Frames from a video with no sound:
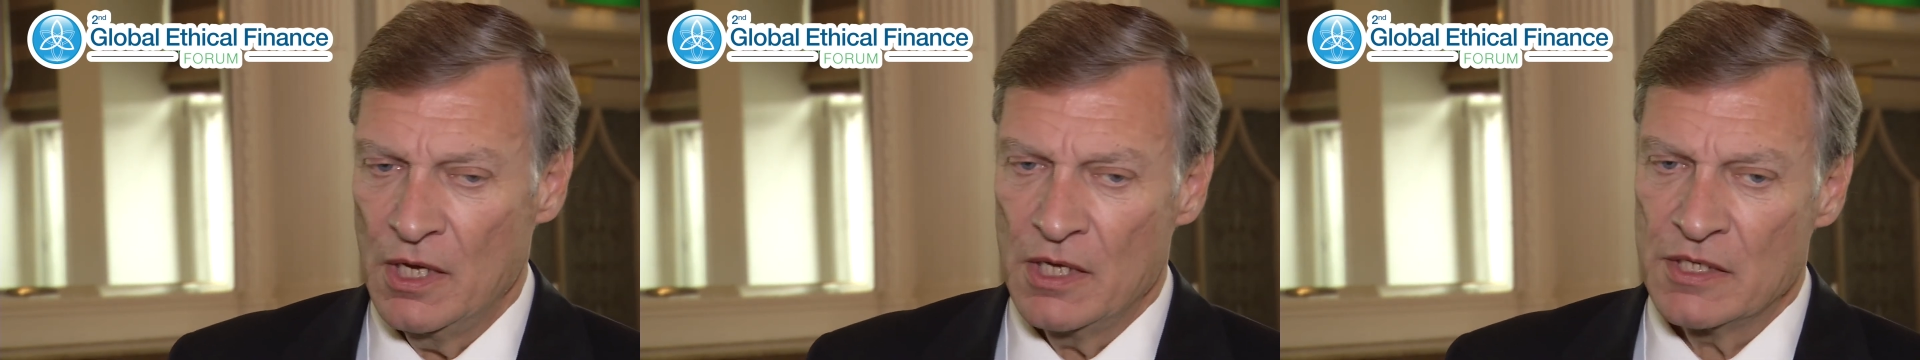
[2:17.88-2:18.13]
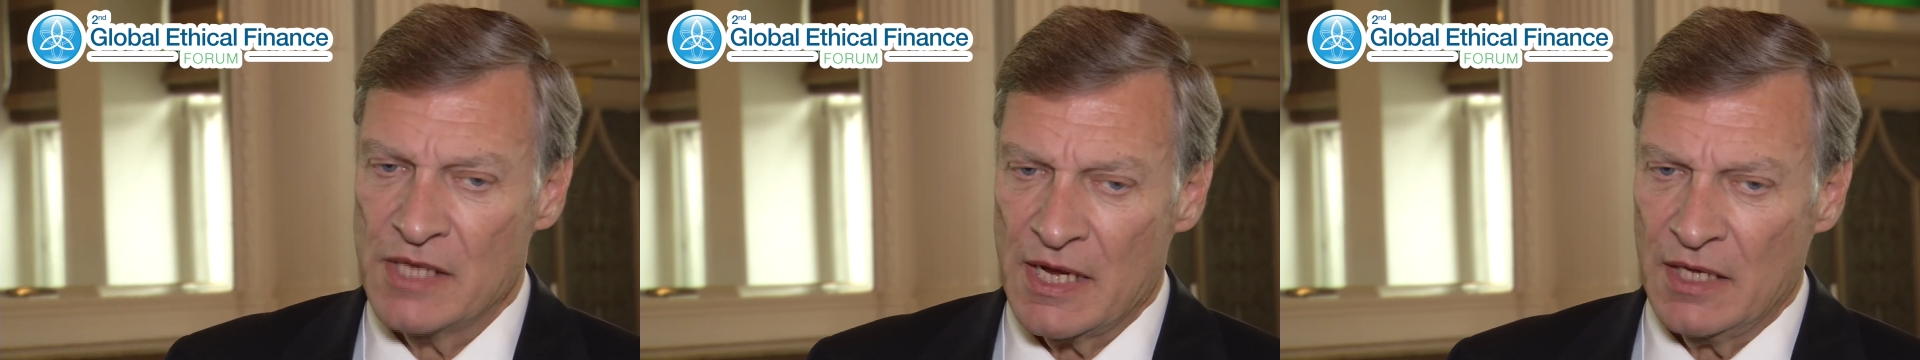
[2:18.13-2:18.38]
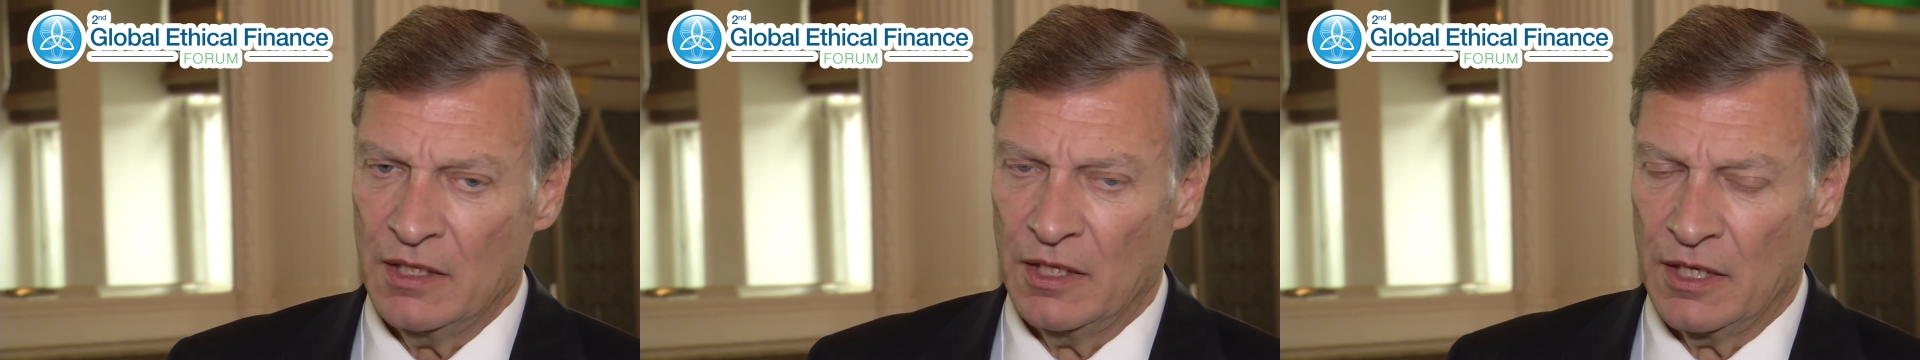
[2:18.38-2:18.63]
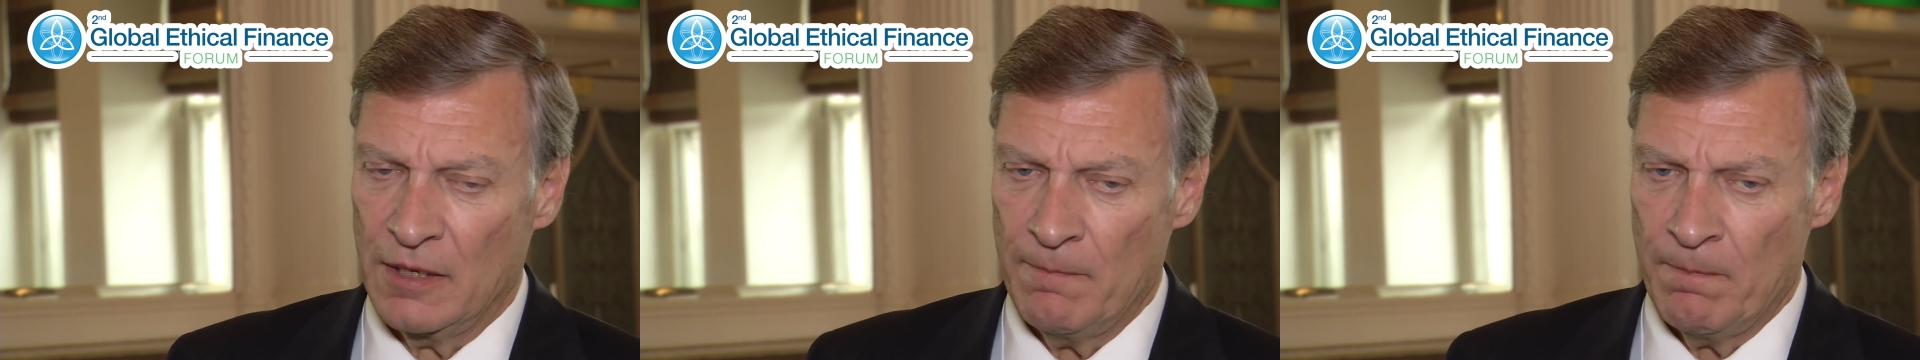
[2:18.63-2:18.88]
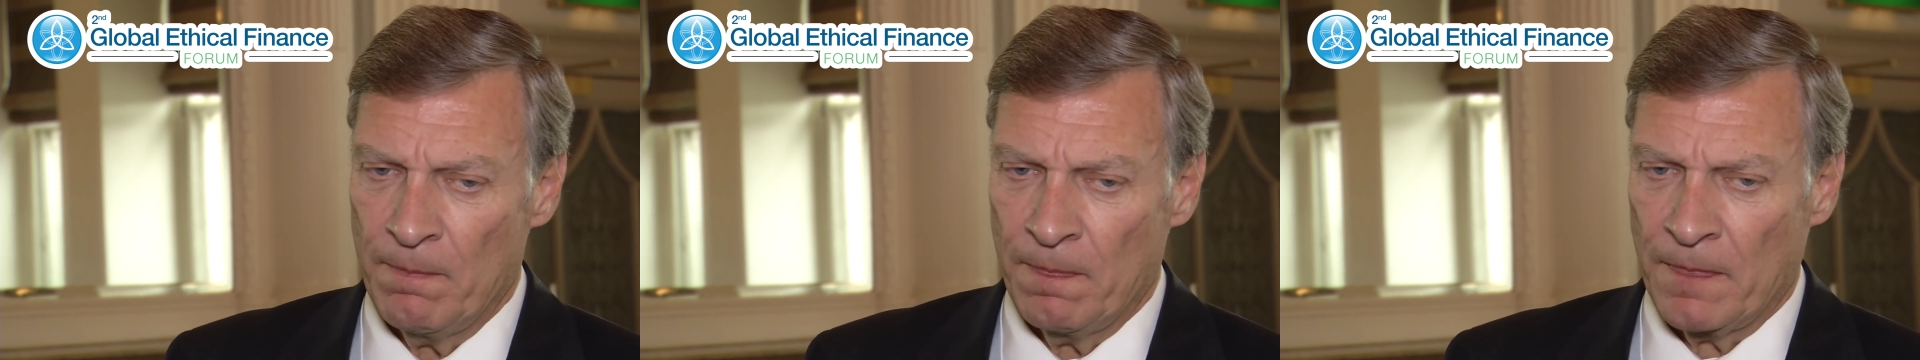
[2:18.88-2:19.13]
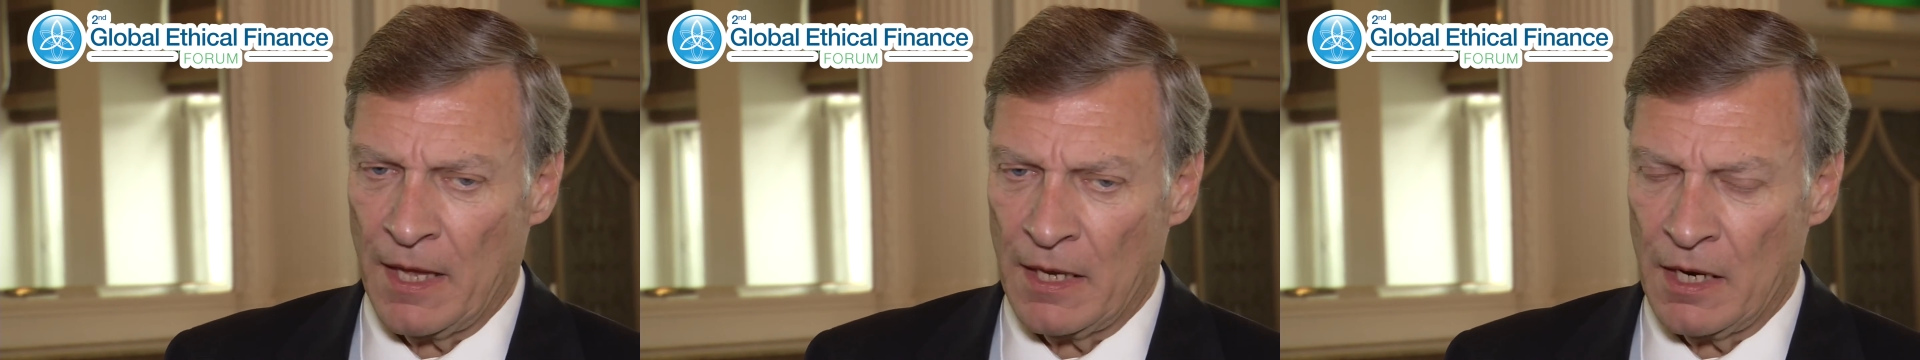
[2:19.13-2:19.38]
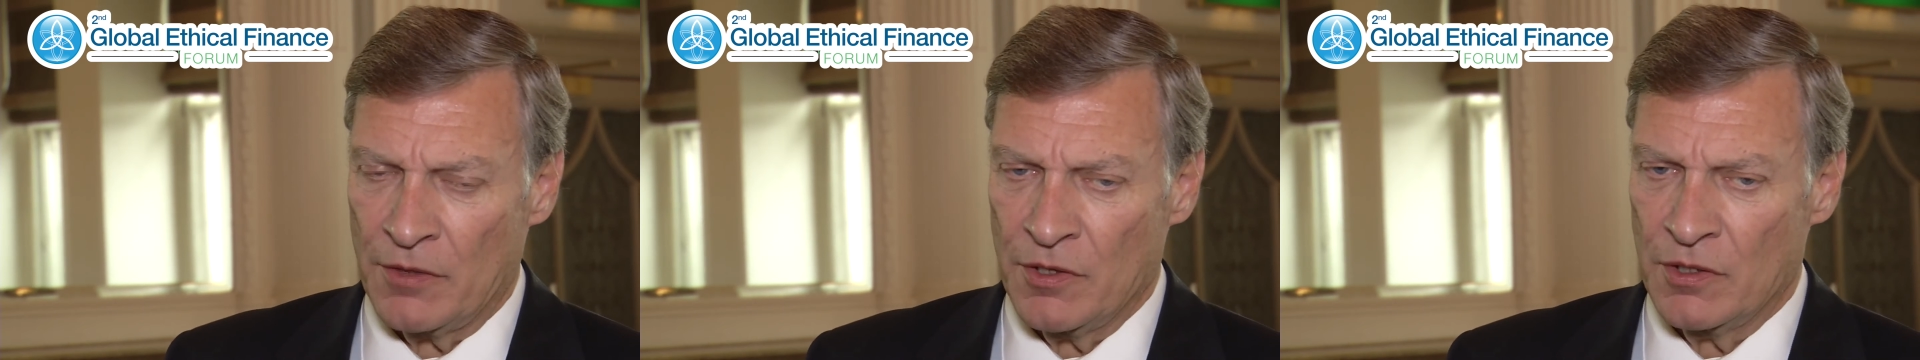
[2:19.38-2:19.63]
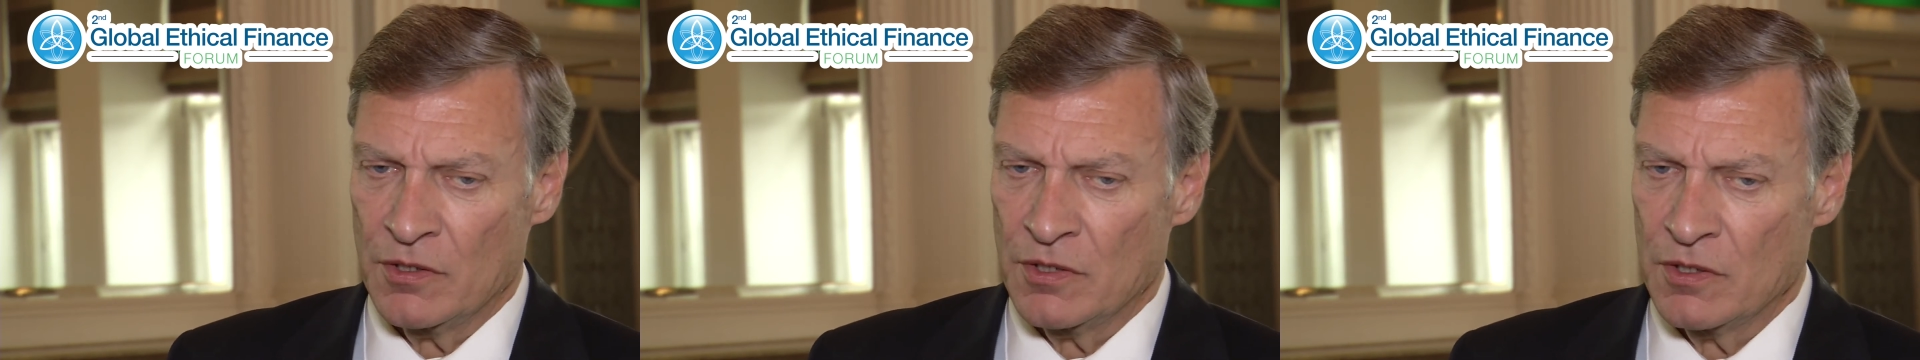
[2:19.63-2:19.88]
Secondly, and I
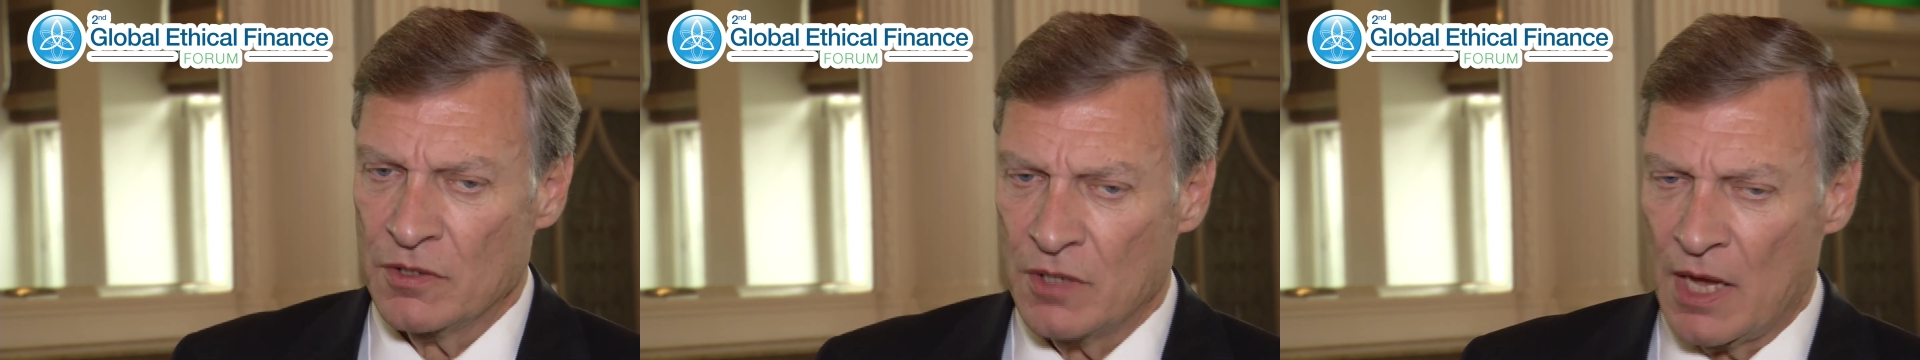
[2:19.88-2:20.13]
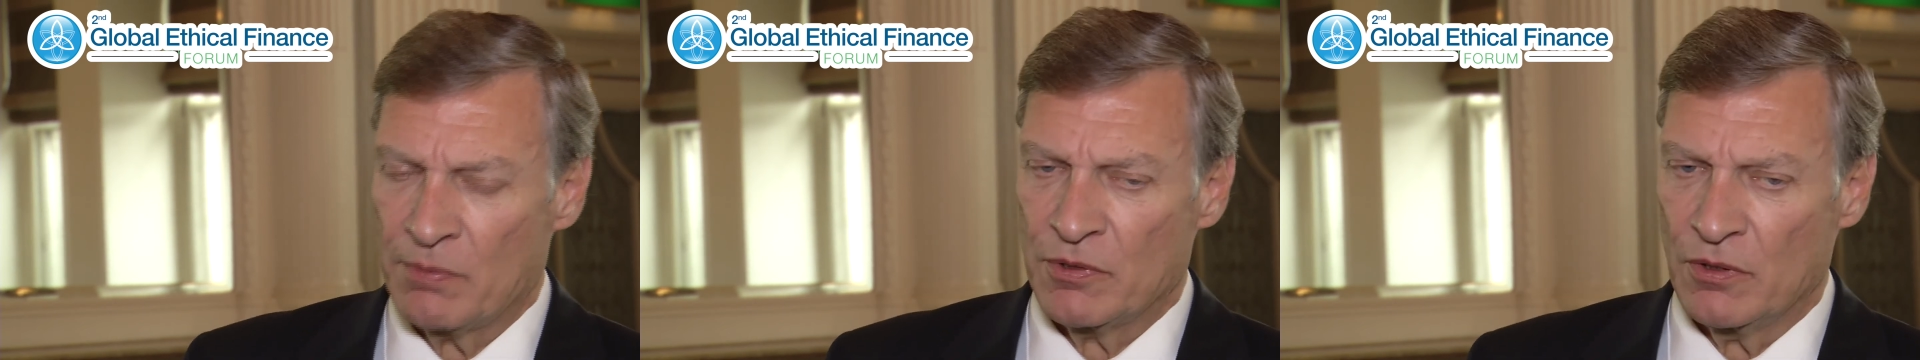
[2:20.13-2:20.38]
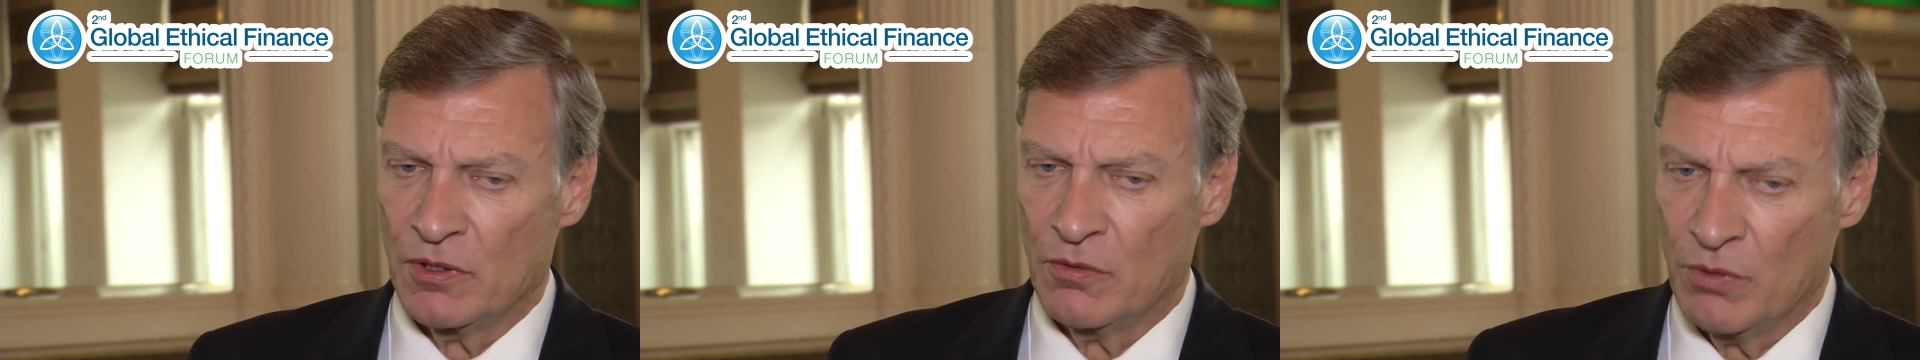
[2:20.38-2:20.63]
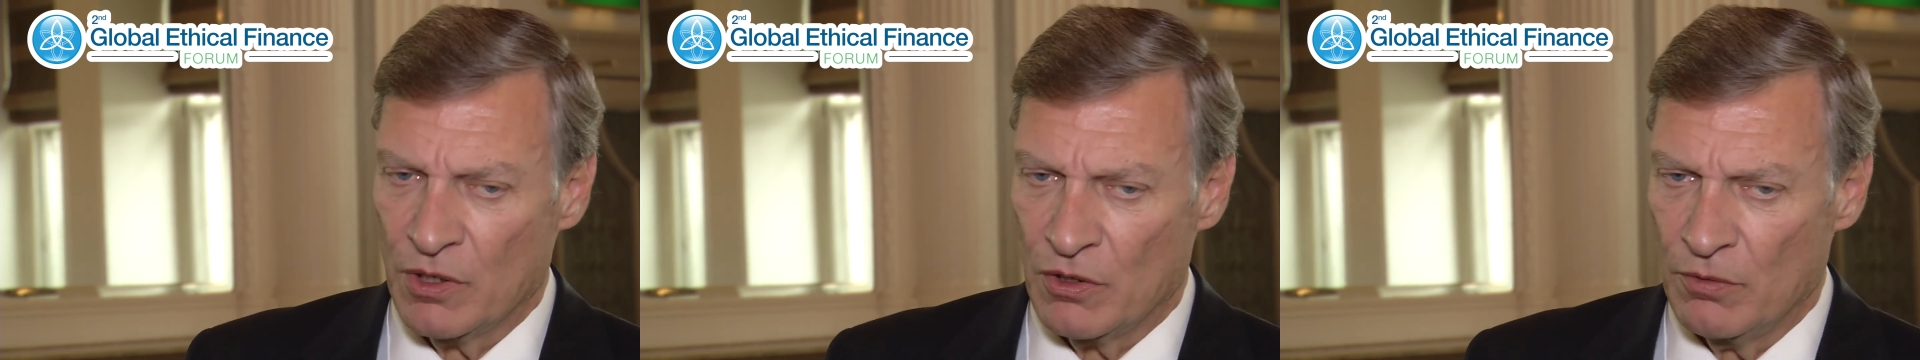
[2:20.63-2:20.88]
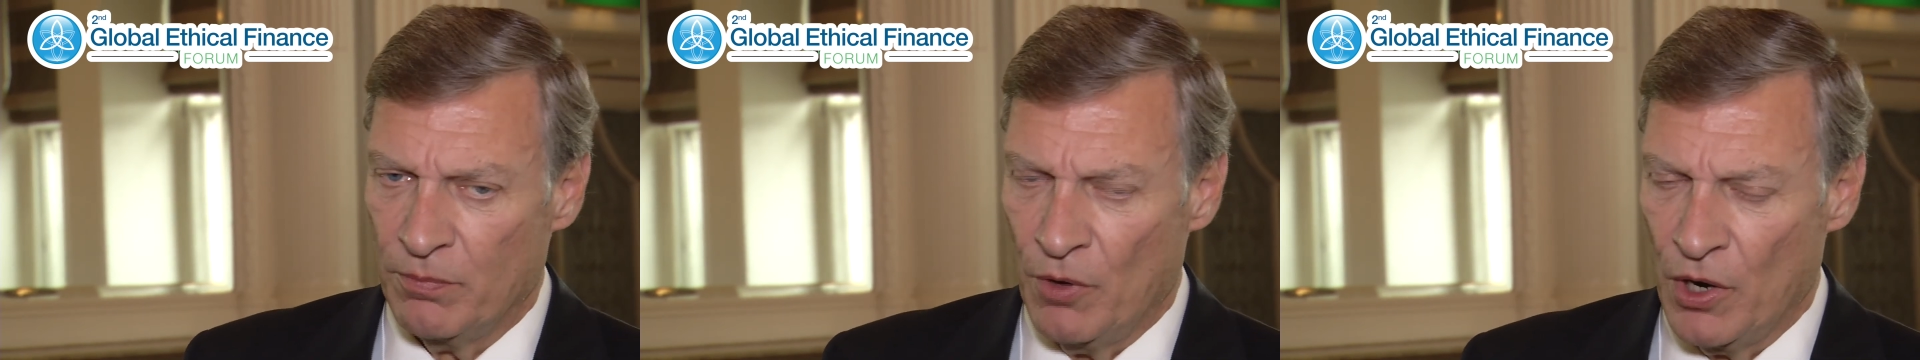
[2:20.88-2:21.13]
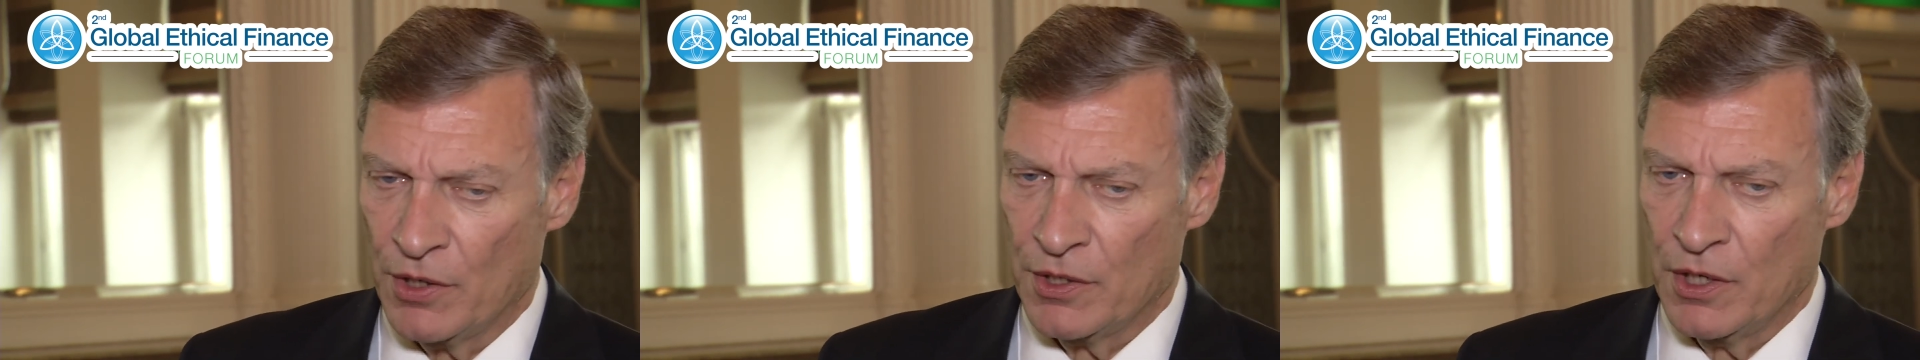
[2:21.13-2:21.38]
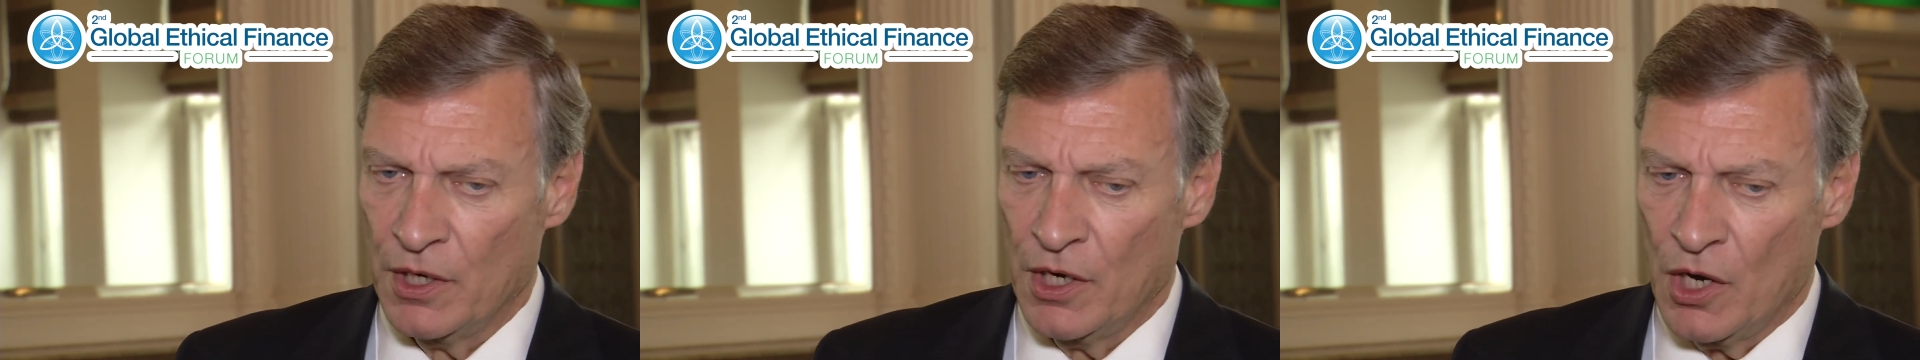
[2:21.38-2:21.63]
think this is the absolutely critical part,